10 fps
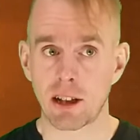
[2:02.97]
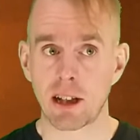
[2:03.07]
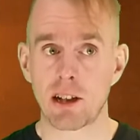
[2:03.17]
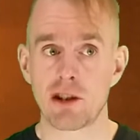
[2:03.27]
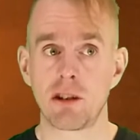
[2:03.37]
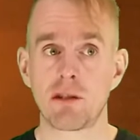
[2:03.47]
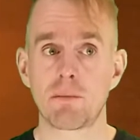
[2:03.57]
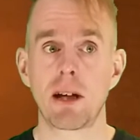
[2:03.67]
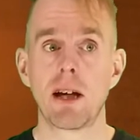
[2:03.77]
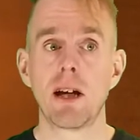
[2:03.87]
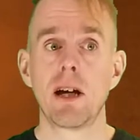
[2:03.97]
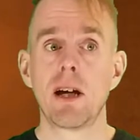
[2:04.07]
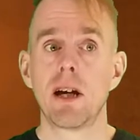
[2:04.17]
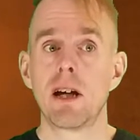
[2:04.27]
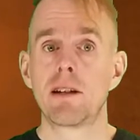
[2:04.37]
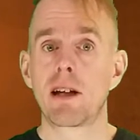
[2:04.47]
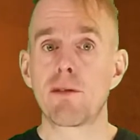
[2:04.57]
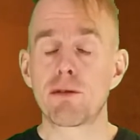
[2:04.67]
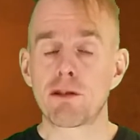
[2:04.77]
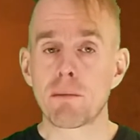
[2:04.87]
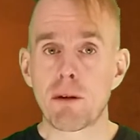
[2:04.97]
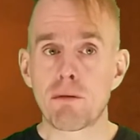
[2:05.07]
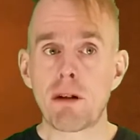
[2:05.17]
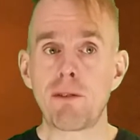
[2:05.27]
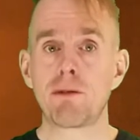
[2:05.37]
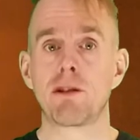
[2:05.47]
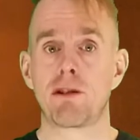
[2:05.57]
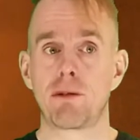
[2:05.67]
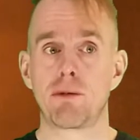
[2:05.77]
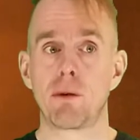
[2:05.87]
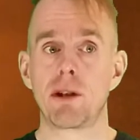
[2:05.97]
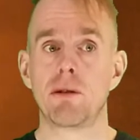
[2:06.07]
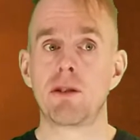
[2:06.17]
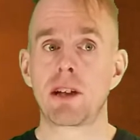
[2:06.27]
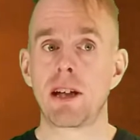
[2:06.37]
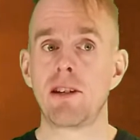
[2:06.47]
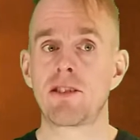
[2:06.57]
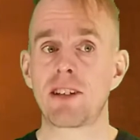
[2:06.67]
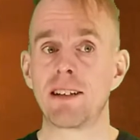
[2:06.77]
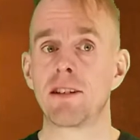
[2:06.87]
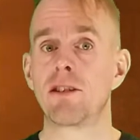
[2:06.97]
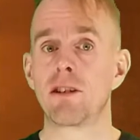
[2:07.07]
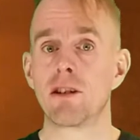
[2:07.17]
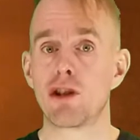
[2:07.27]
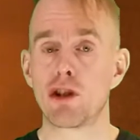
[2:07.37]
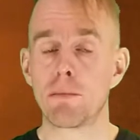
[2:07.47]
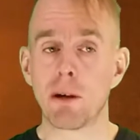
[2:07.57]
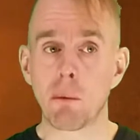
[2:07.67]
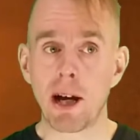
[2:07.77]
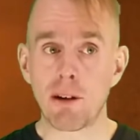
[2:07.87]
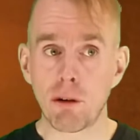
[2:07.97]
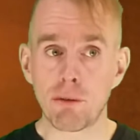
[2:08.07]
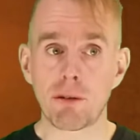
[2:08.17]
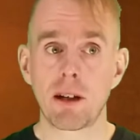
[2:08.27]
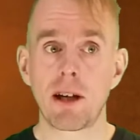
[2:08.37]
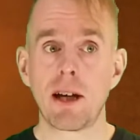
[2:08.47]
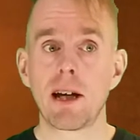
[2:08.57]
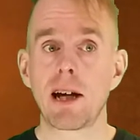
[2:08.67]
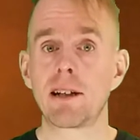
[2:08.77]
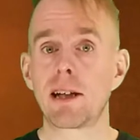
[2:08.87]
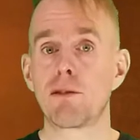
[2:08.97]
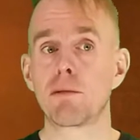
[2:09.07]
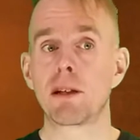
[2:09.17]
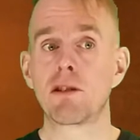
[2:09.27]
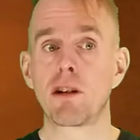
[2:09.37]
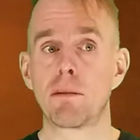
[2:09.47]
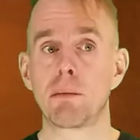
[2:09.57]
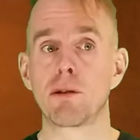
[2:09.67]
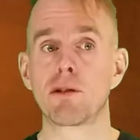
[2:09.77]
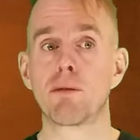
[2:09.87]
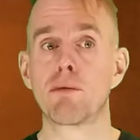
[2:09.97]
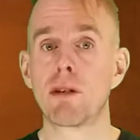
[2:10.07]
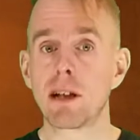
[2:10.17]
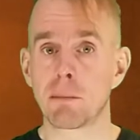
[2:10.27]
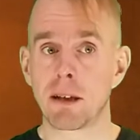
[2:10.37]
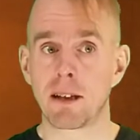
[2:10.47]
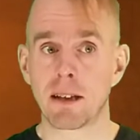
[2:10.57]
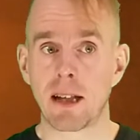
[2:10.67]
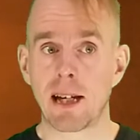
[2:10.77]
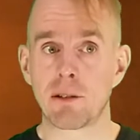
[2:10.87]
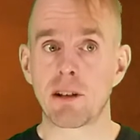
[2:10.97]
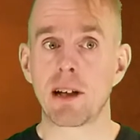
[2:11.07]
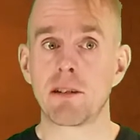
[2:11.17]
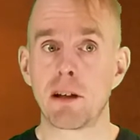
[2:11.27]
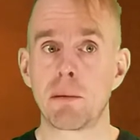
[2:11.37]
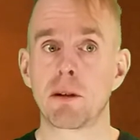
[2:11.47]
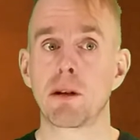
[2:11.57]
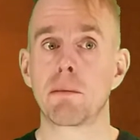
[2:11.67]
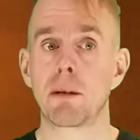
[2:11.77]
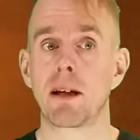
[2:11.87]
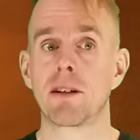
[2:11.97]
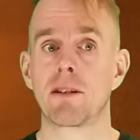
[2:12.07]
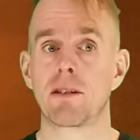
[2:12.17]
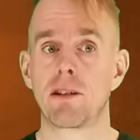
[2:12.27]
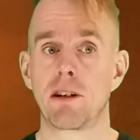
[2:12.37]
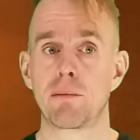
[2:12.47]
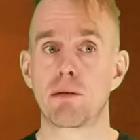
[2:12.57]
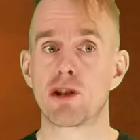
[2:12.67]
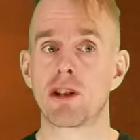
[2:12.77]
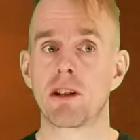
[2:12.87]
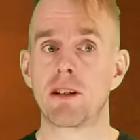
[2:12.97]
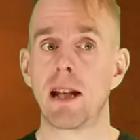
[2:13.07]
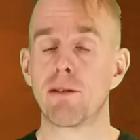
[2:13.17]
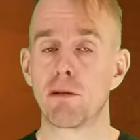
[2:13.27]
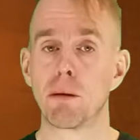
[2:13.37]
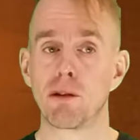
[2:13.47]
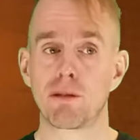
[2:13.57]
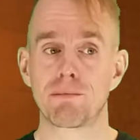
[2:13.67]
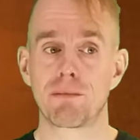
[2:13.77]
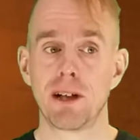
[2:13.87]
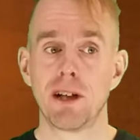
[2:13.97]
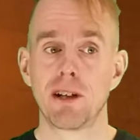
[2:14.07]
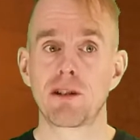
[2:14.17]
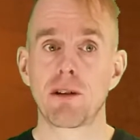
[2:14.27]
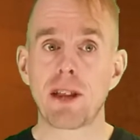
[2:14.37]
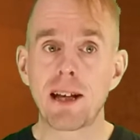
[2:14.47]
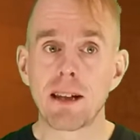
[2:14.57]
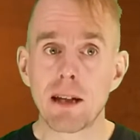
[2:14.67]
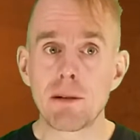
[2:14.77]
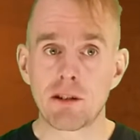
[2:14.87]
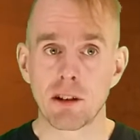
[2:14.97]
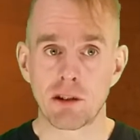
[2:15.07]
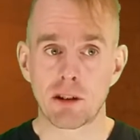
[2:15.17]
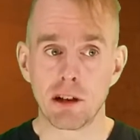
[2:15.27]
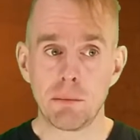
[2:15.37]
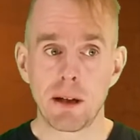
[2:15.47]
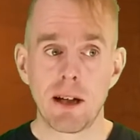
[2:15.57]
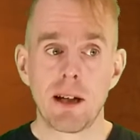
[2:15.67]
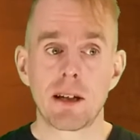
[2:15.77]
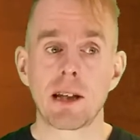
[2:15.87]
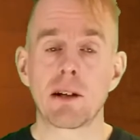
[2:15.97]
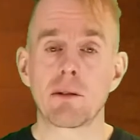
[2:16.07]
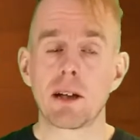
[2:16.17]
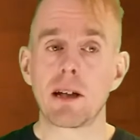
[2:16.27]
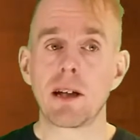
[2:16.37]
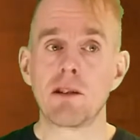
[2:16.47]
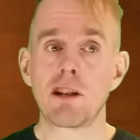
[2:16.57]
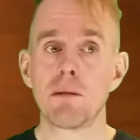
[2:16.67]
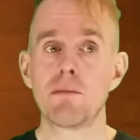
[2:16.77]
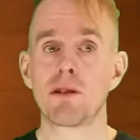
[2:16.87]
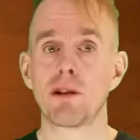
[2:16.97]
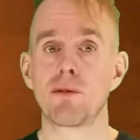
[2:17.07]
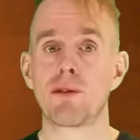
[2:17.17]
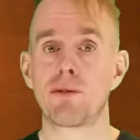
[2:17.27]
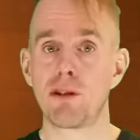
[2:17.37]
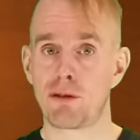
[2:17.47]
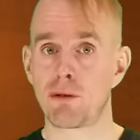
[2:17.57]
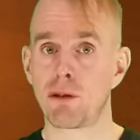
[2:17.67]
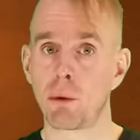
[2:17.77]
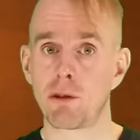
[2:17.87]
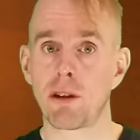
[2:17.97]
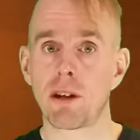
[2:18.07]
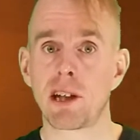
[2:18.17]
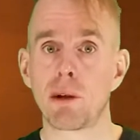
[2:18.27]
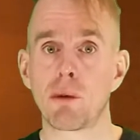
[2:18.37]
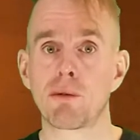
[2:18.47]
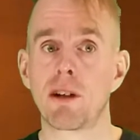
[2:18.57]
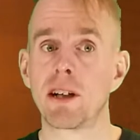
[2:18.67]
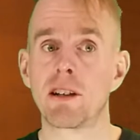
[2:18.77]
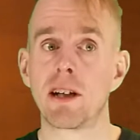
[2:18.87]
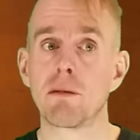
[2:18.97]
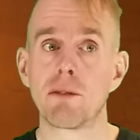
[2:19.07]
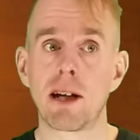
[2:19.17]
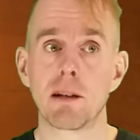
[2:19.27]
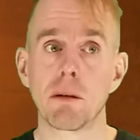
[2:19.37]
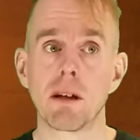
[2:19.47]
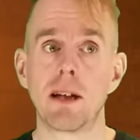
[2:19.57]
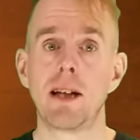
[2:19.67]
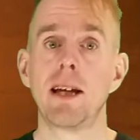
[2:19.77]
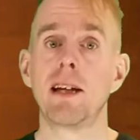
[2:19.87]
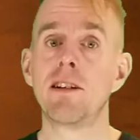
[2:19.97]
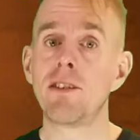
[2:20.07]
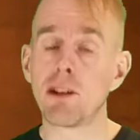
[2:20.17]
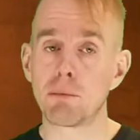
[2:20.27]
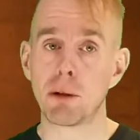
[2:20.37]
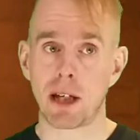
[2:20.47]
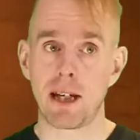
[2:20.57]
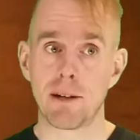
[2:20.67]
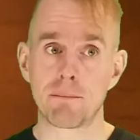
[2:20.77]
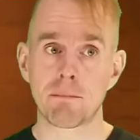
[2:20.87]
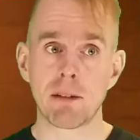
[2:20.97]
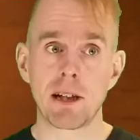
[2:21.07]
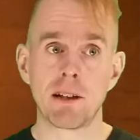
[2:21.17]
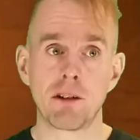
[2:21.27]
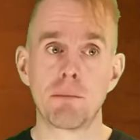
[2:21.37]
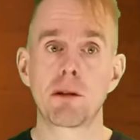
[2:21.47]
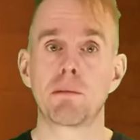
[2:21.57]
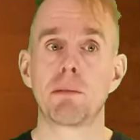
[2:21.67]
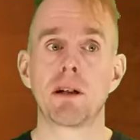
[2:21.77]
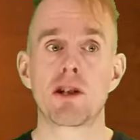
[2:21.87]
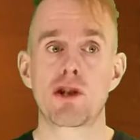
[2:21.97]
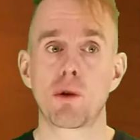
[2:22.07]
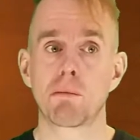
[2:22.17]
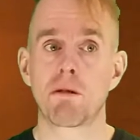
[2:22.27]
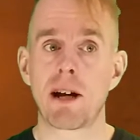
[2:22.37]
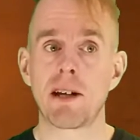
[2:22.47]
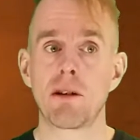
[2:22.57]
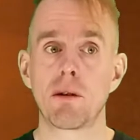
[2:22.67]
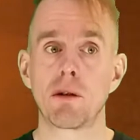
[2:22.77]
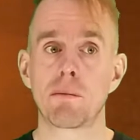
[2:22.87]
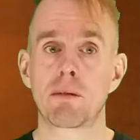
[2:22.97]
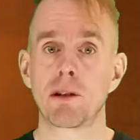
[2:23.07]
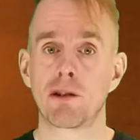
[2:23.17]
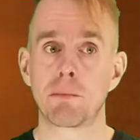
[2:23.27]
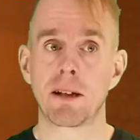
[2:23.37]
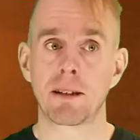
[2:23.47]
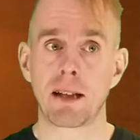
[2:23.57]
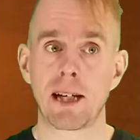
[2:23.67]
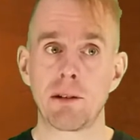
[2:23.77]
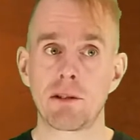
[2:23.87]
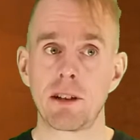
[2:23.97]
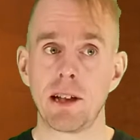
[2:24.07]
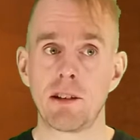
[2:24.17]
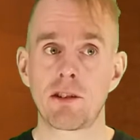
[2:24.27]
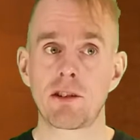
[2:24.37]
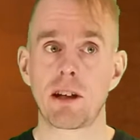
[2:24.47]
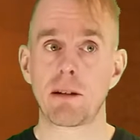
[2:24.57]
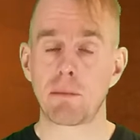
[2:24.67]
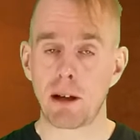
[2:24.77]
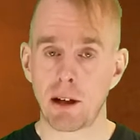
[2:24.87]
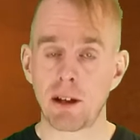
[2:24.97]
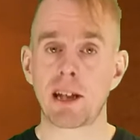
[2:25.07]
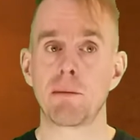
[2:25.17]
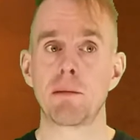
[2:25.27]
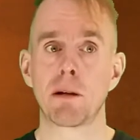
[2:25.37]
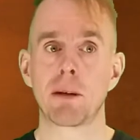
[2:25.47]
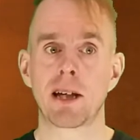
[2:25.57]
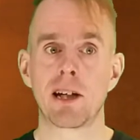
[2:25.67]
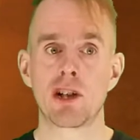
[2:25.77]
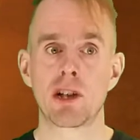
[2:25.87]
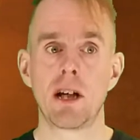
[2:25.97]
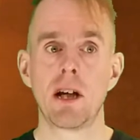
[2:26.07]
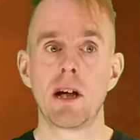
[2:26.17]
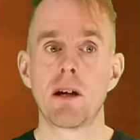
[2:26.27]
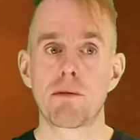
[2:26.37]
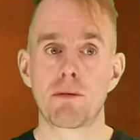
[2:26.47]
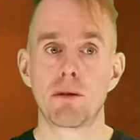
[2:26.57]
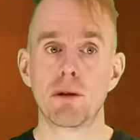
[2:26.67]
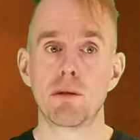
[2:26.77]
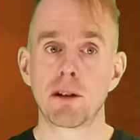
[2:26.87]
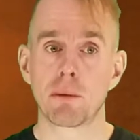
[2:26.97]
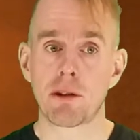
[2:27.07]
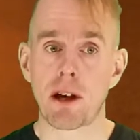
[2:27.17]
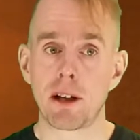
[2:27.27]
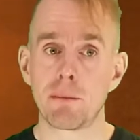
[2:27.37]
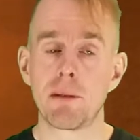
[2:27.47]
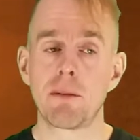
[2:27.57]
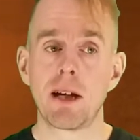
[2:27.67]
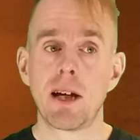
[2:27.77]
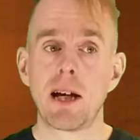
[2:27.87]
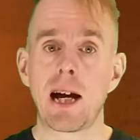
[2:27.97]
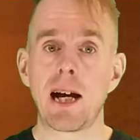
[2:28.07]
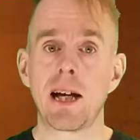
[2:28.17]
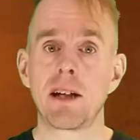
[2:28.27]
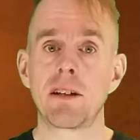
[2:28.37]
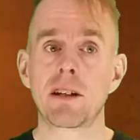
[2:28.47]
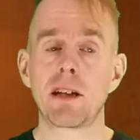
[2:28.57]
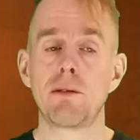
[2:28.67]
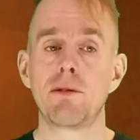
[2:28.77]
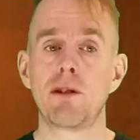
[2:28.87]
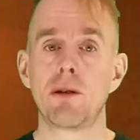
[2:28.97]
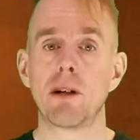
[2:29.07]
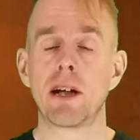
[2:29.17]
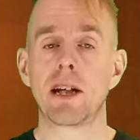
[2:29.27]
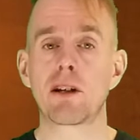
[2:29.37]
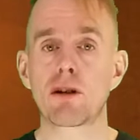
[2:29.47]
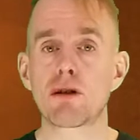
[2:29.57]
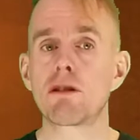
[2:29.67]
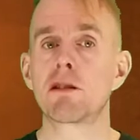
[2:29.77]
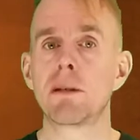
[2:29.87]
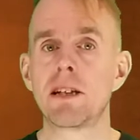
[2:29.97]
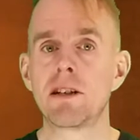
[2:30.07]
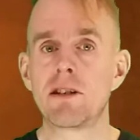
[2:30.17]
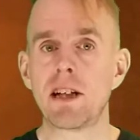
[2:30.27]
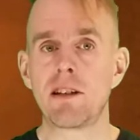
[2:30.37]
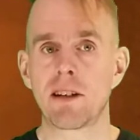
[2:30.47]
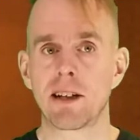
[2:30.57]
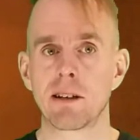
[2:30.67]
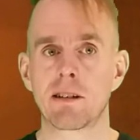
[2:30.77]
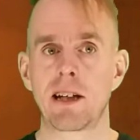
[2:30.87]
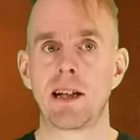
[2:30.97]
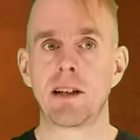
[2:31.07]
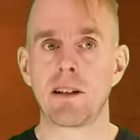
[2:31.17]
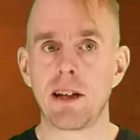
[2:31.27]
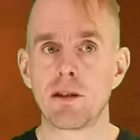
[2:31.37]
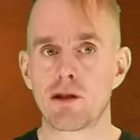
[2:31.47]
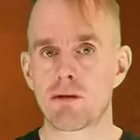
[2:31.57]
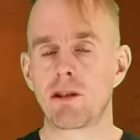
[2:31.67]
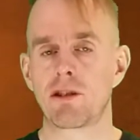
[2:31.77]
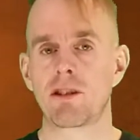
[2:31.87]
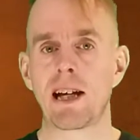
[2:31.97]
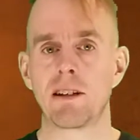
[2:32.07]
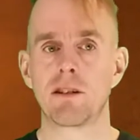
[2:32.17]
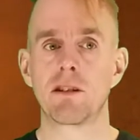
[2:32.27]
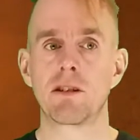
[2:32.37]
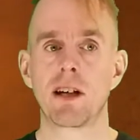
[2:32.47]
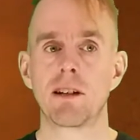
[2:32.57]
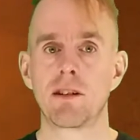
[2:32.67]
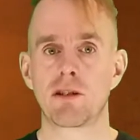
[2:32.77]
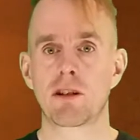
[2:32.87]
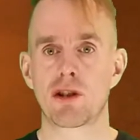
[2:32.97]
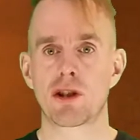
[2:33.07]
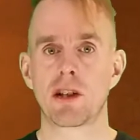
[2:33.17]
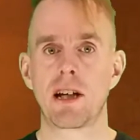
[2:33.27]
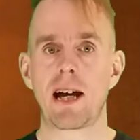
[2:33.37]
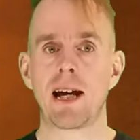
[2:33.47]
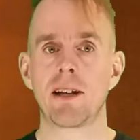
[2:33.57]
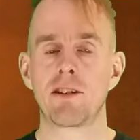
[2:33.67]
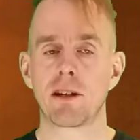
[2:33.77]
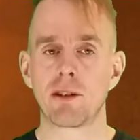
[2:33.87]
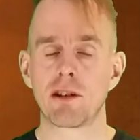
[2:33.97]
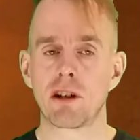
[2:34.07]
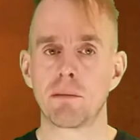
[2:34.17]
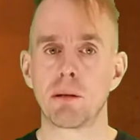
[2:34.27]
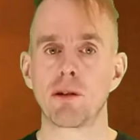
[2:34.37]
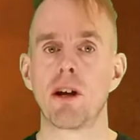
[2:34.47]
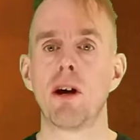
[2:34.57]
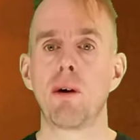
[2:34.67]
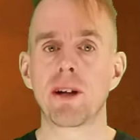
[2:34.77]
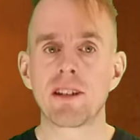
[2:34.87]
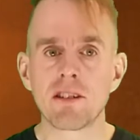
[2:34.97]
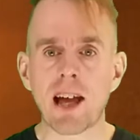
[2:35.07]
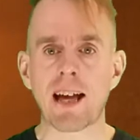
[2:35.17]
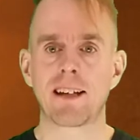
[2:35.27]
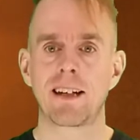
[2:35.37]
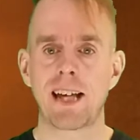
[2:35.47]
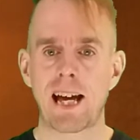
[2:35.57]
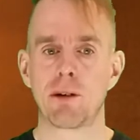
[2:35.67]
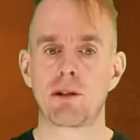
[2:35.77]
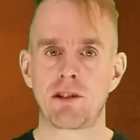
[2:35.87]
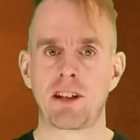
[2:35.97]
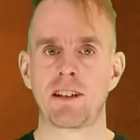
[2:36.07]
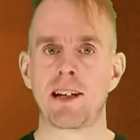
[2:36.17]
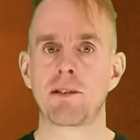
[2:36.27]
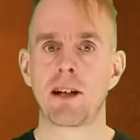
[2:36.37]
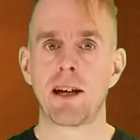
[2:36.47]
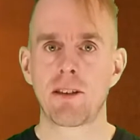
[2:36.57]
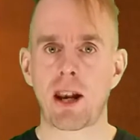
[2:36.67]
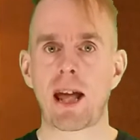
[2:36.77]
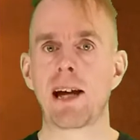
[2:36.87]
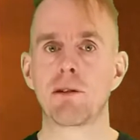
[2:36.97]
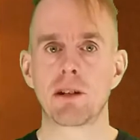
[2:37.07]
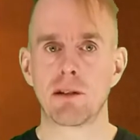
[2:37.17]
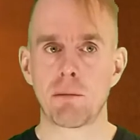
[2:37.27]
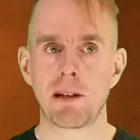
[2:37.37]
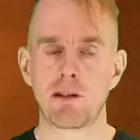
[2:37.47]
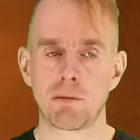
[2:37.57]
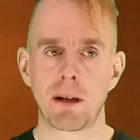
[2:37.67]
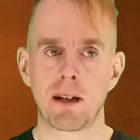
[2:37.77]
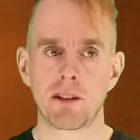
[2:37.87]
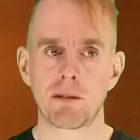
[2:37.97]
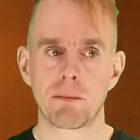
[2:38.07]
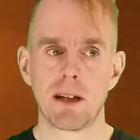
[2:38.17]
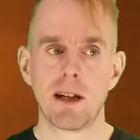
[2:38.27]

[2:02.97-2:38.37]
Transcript: calculations, to give some references for you to key standards that you should be aware of, and to give some examples of real plant layout and typical plant design project deliverables. So that limits our scope. Now, in terms of the first resource that you will find invaluable, it is this book here. It is a book by Sean Moran on process plant layout. It's an IChemE publication through Butterworth Heinemann, and it gives you an incredibly detailed and industry standard discussion and set of examples on exactly how to set out the layout of a piece of plant.